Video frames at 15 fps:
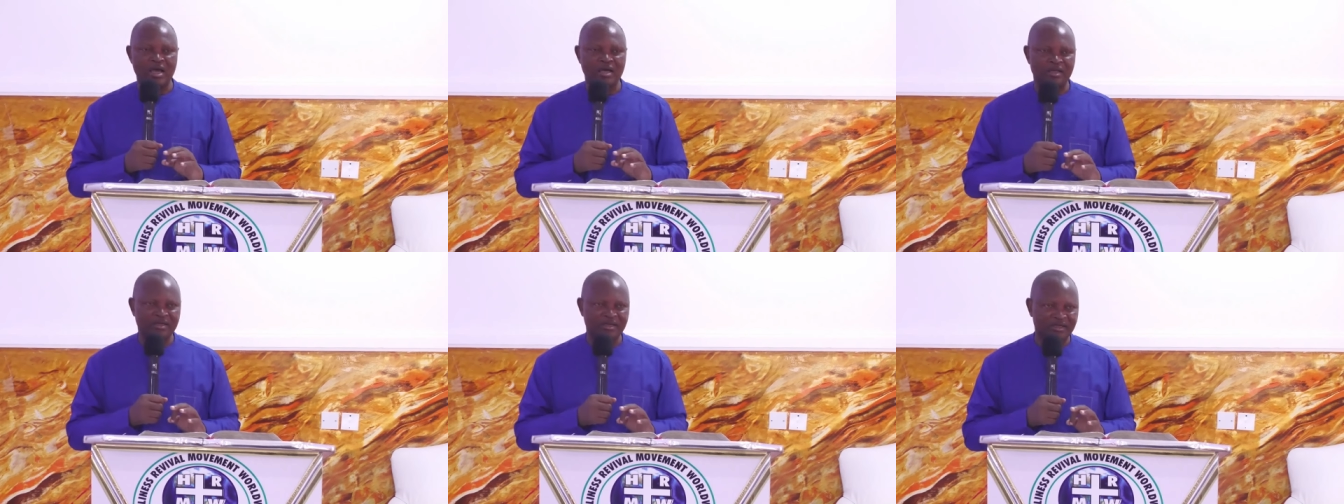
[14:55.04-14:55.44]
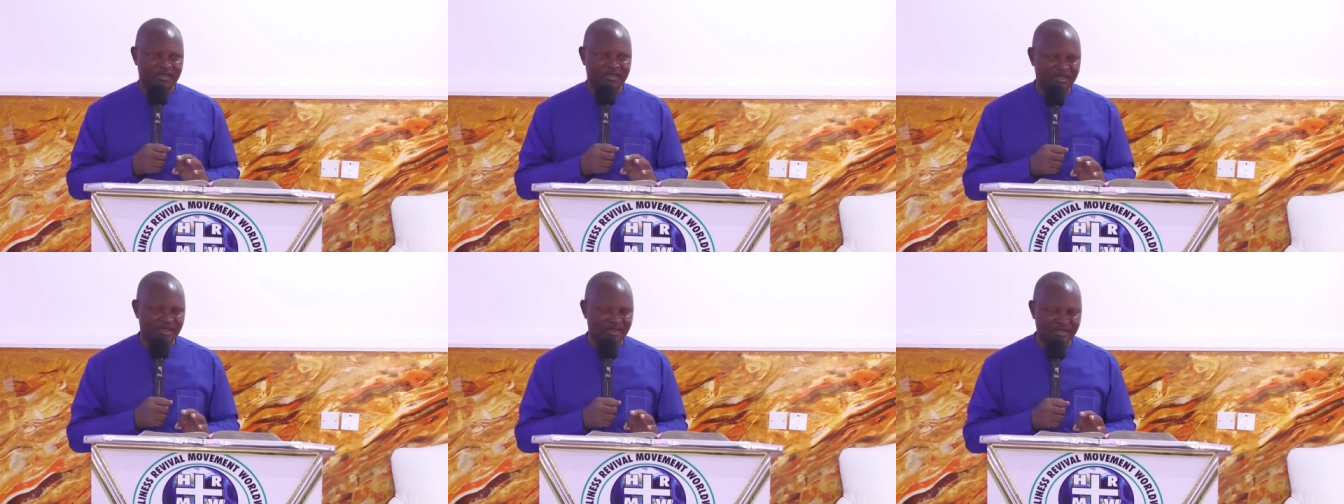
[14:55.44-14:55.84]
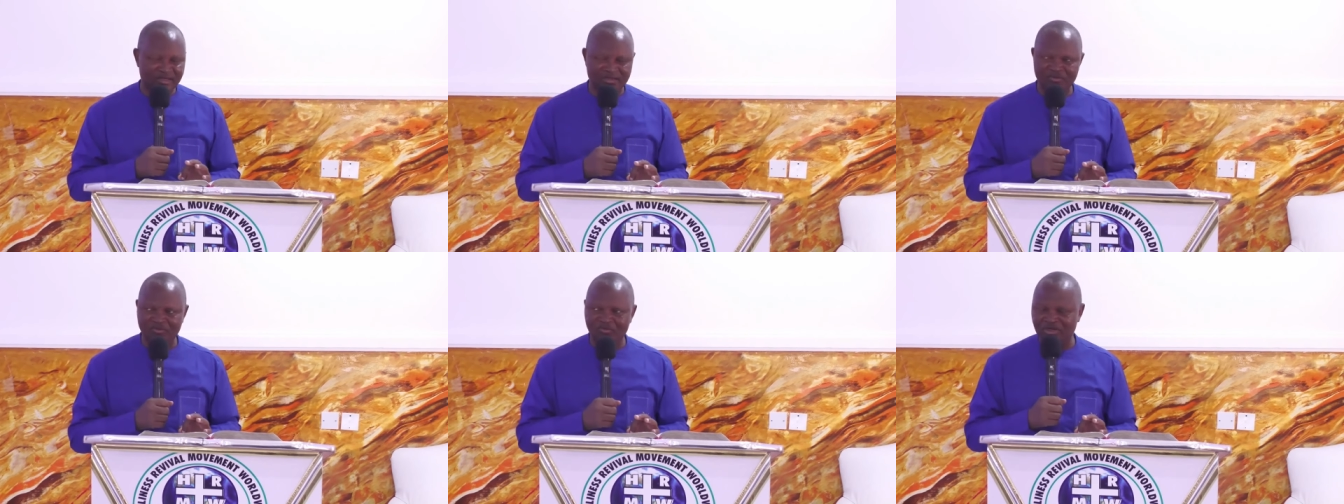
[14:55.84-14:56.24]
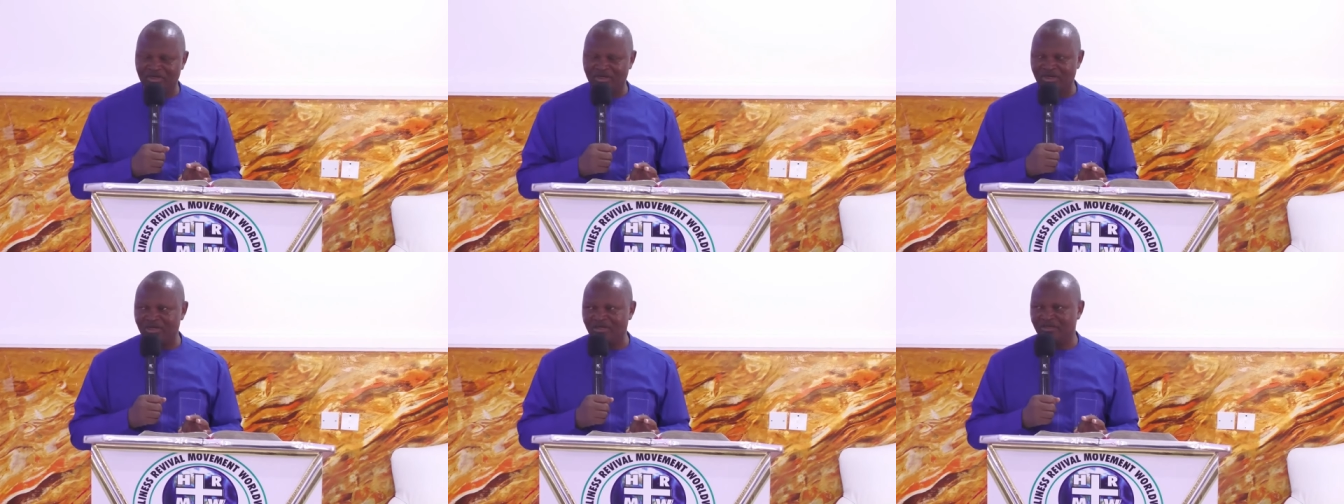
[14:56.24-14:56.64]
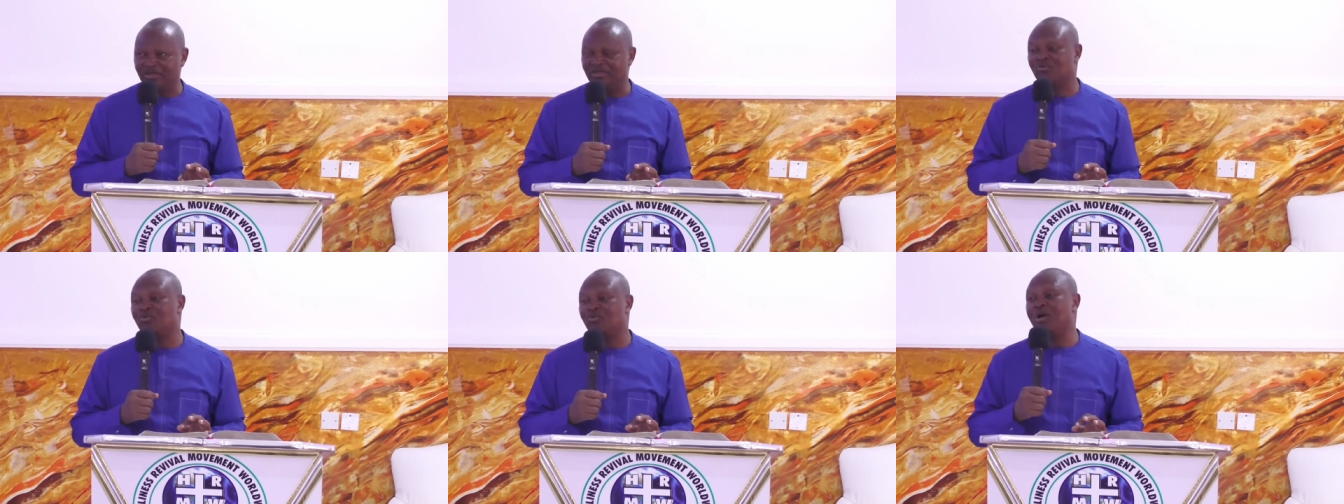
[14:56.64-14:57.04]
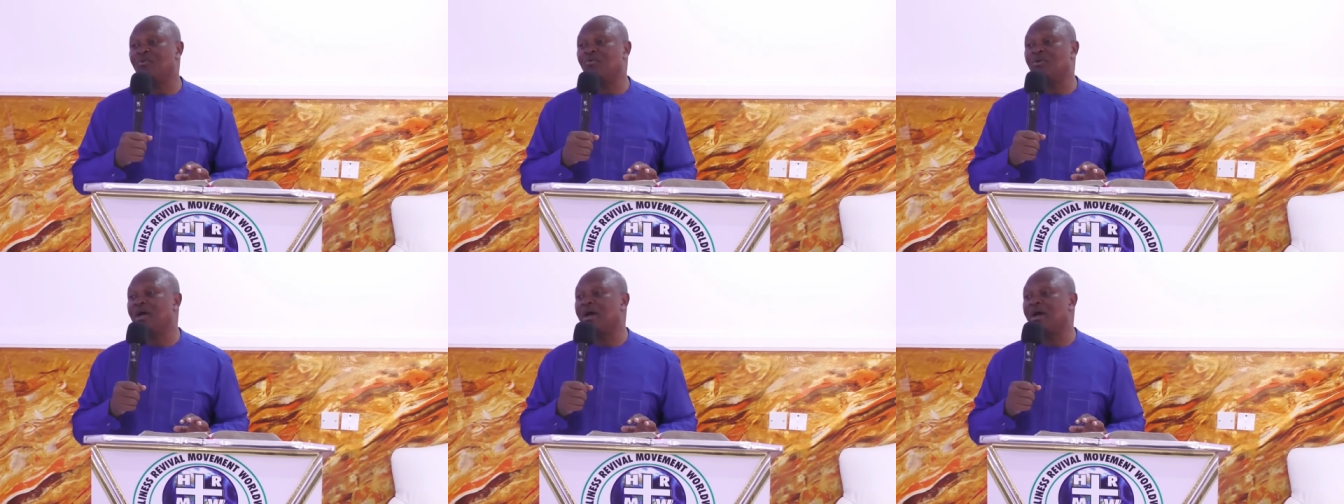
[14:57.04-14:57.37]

The third witness is where we are